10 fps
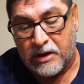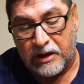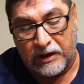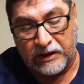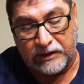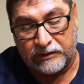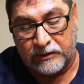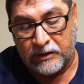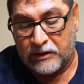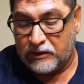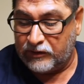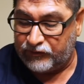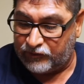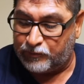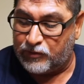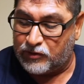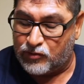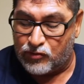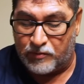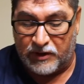And this is pretty
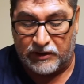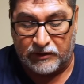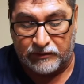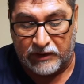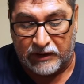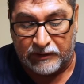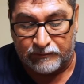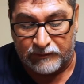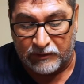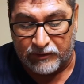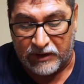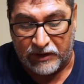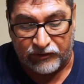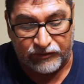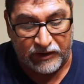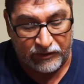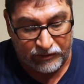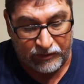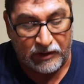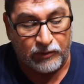cool, man. I'm kind of excited
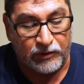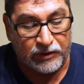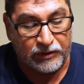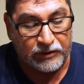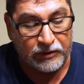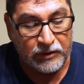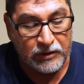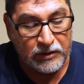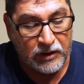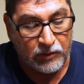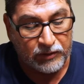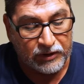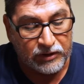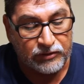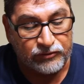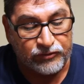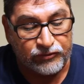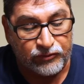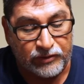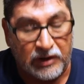on how we're gonna use this one.